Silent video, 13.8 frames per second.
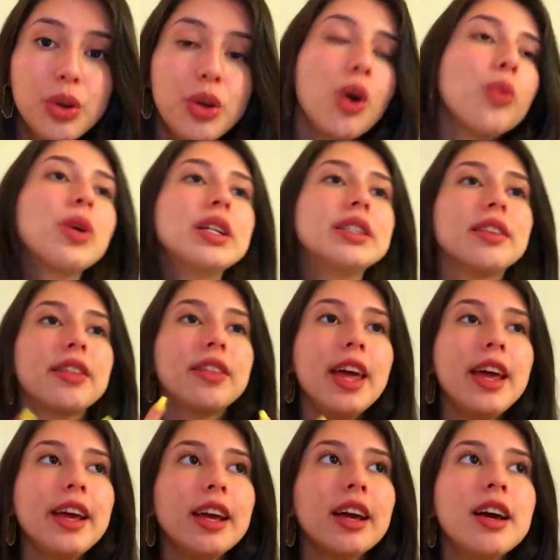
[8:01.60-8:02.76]
you always
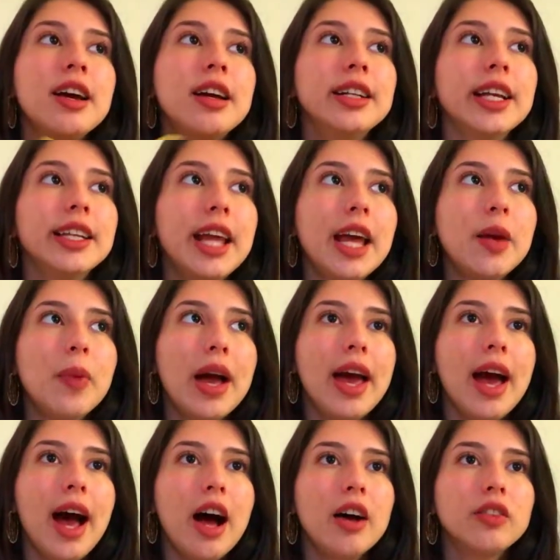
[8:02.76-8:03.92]
think that they might
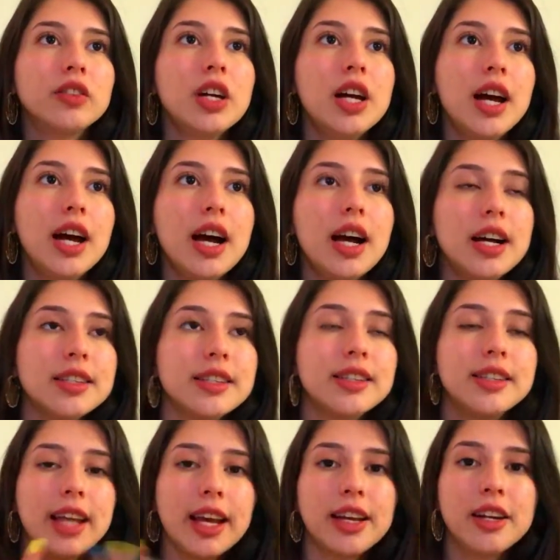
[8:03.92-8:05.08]
have a
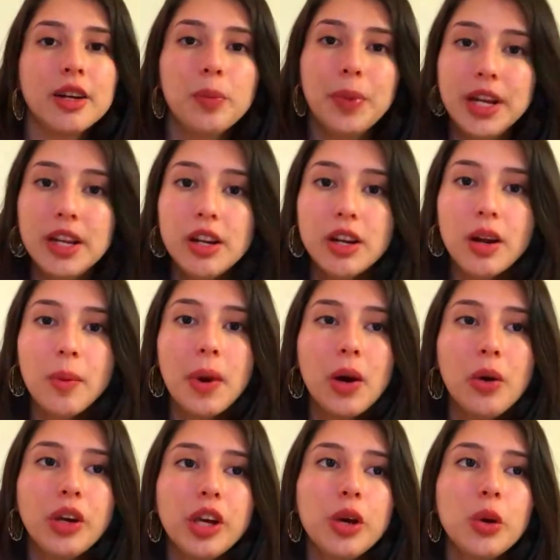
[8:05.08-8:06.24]
second opinion
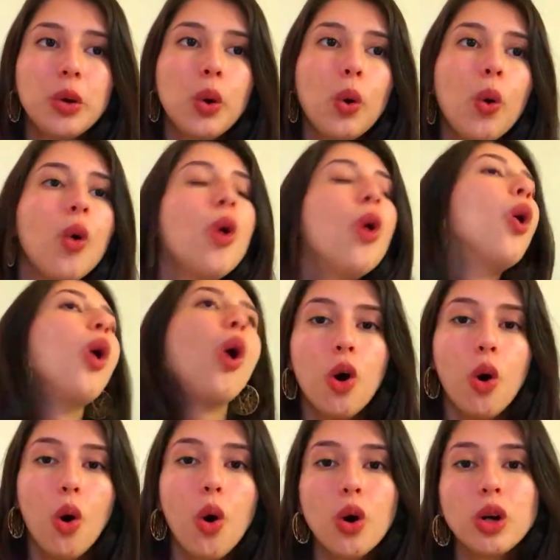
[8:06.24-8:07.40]
about you,
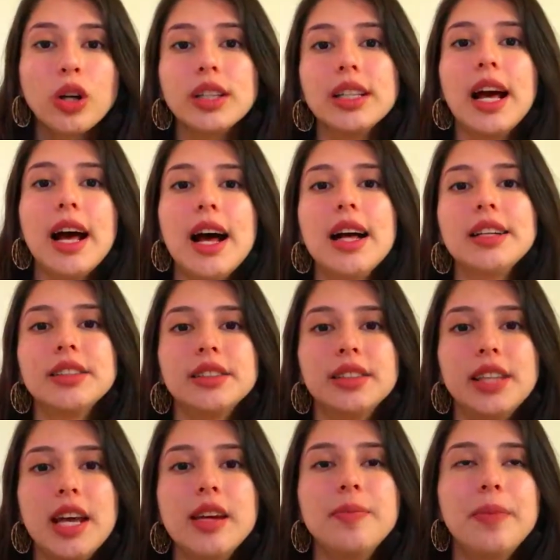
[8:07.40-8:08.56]
or that
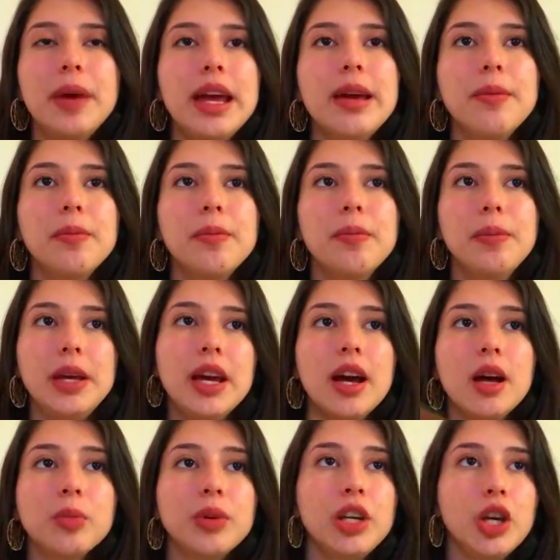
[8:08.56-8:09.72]
they may be
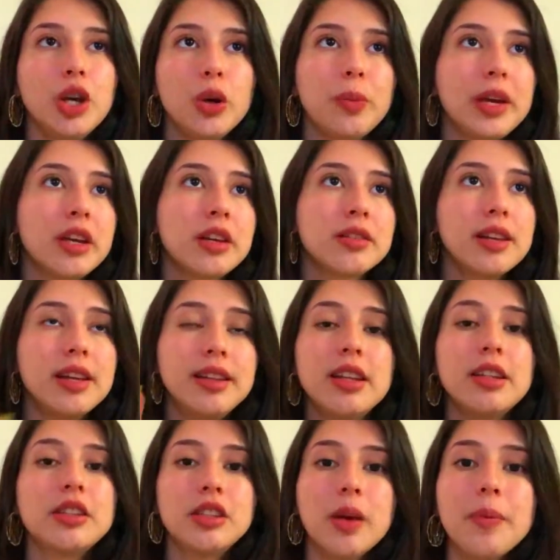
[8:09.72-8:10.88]
helping you because they
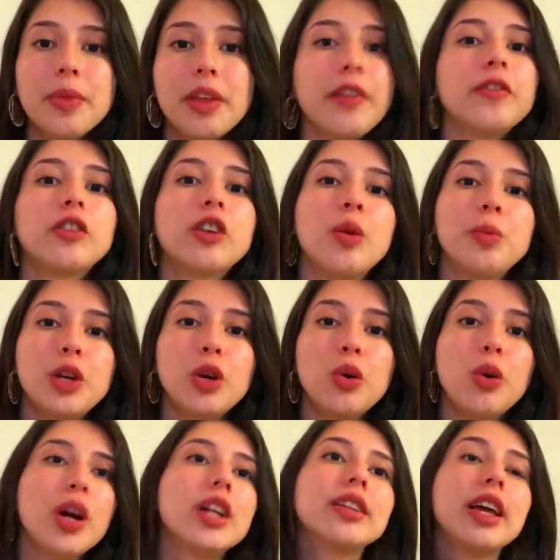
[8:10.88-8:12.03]
need something from
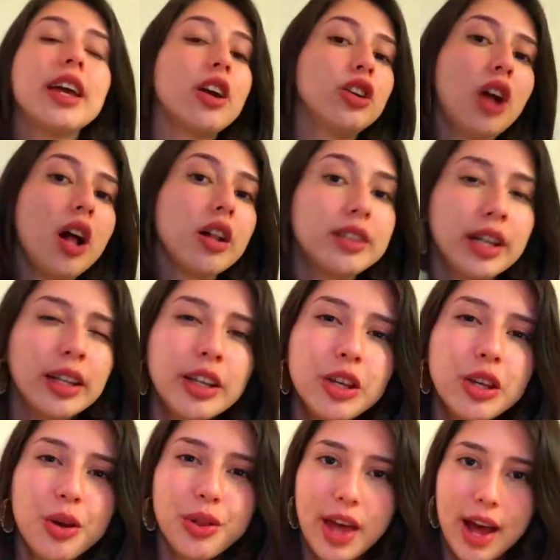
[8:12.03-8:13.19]
you and they are not telling
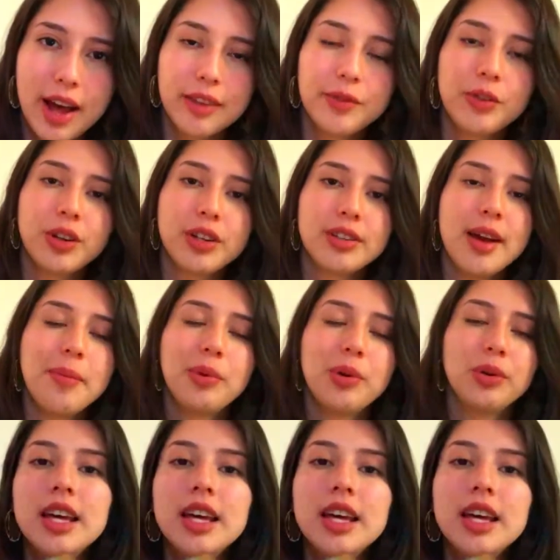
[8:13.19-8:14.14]
you that, for example.